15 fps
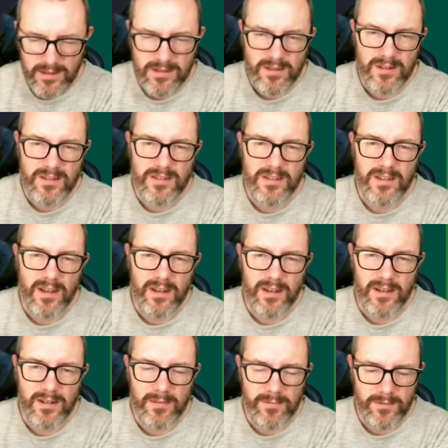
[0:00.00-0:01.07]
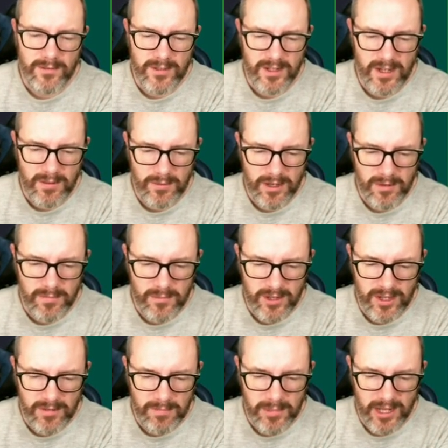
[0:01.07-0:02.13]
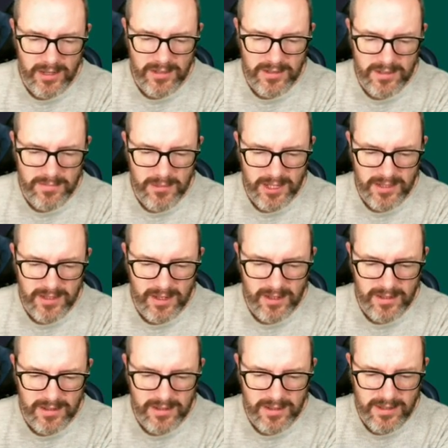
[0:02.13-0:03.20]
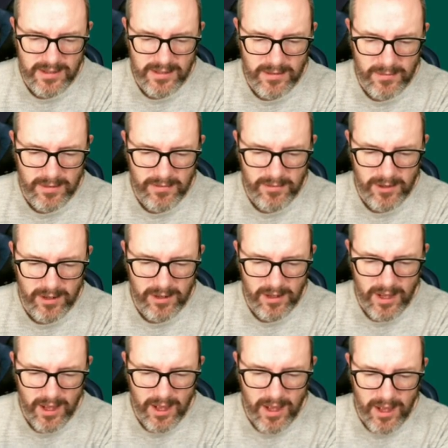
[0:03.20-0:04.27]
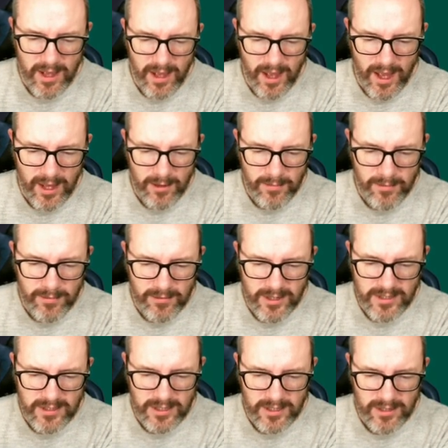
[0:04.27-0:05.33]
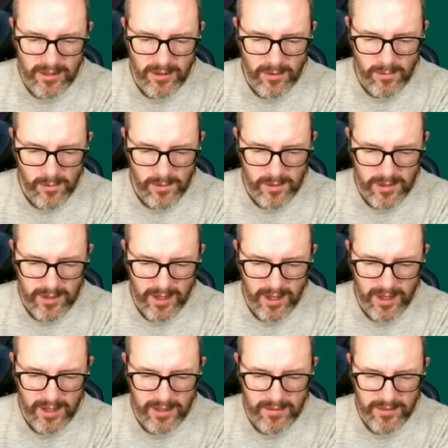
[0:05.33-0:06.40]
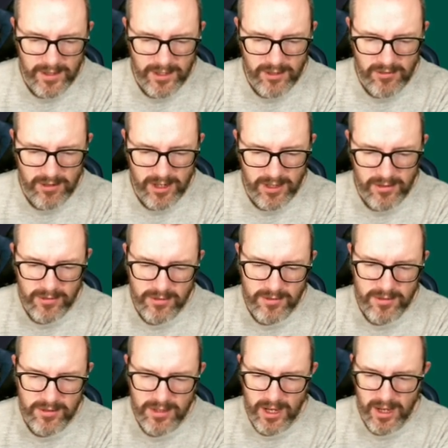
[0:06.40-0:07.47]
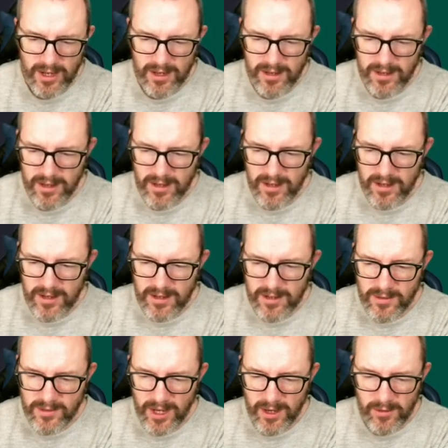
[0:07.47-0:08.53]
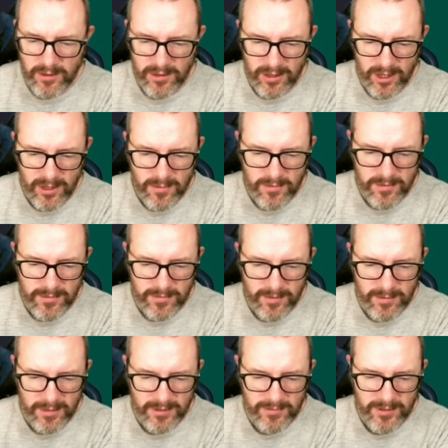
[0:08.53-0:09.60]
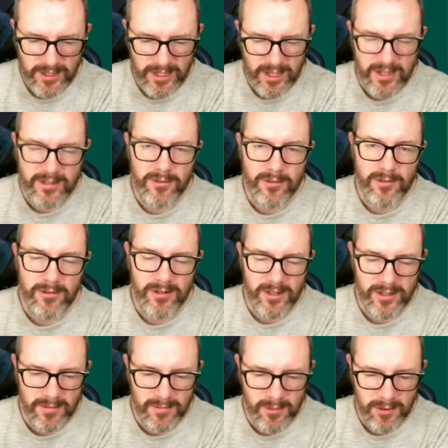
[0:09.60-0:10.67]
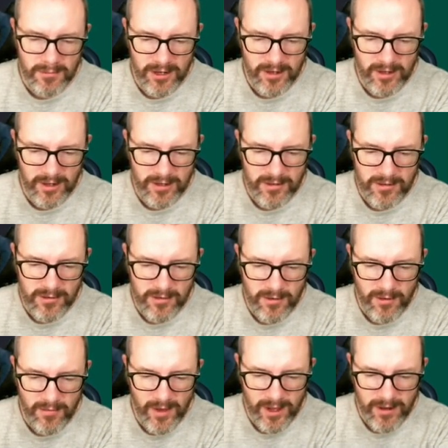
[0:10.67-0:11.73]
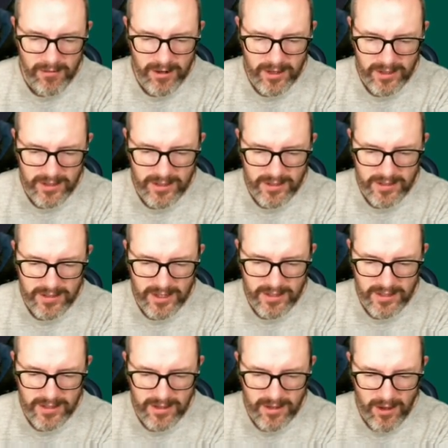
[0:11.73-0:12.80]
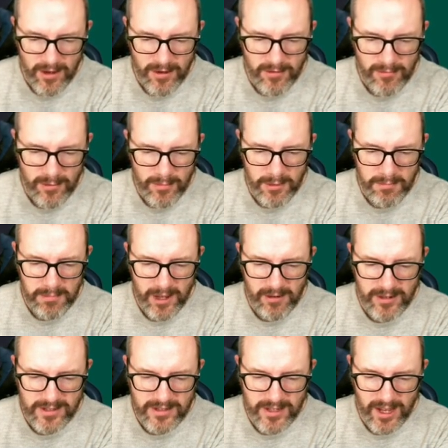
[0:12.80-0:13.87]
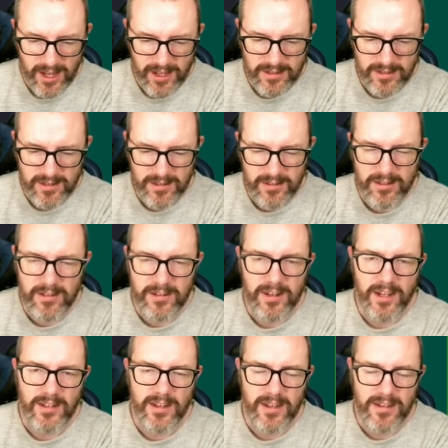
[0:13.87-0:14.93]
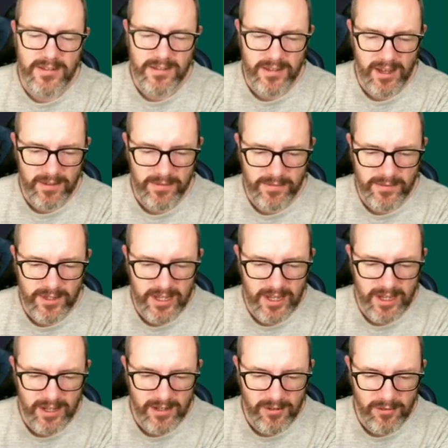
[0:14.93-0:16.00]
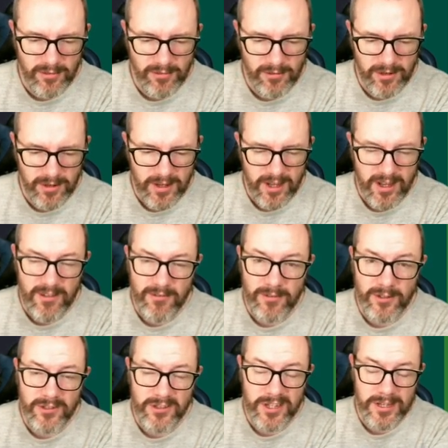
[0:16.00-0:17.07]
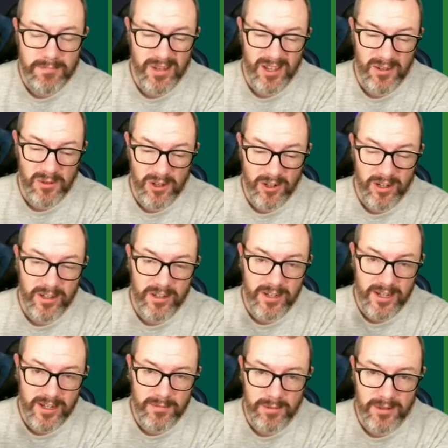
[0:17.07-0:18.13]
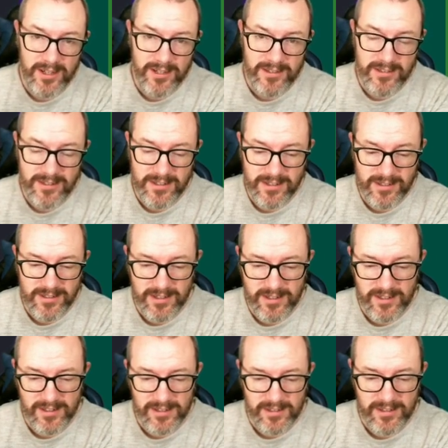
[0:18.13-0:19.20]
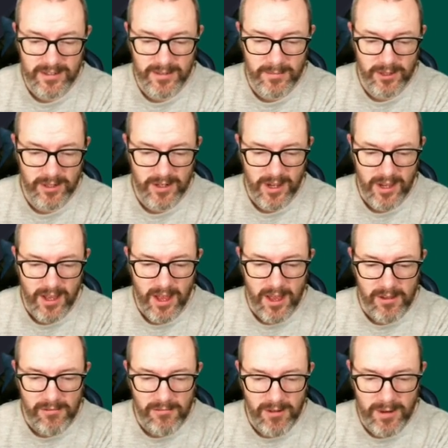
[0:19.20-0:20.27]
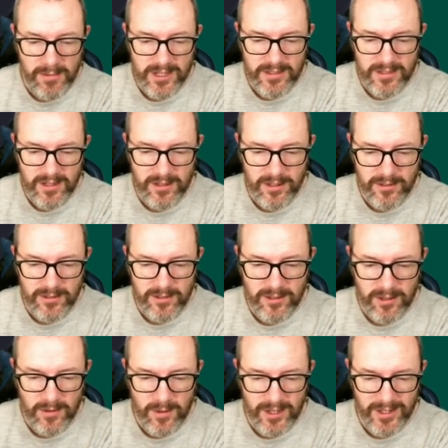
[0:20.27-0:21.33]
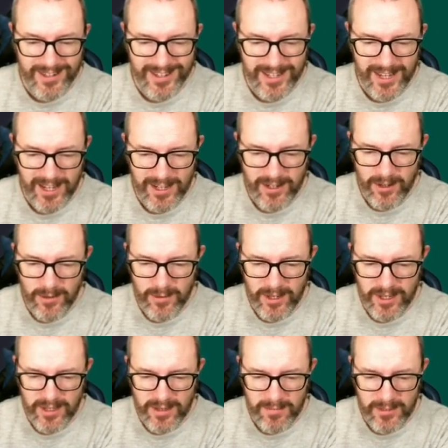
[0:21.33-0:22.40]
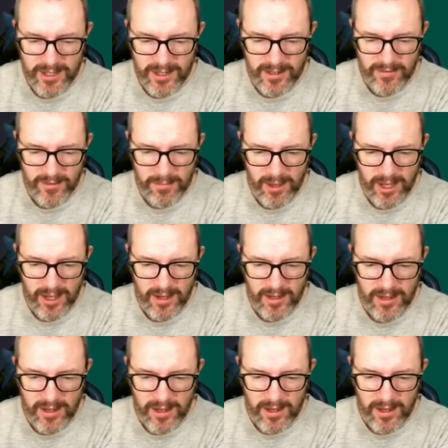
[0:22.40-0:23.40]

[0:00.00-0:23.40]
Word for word: So this is our lineup for today. We're going with our balanced mentality. So we've got Alvarez in goal, Alavedra, who's uh, who's out on loan from FC Andorra at the moment, and Llovera in the centre, Ruben Perez and Hernandez, FC Andorra, first team player. We've got La Liga players in this side. Come on. Rebés, Alonso, and Cano in the middle of the park.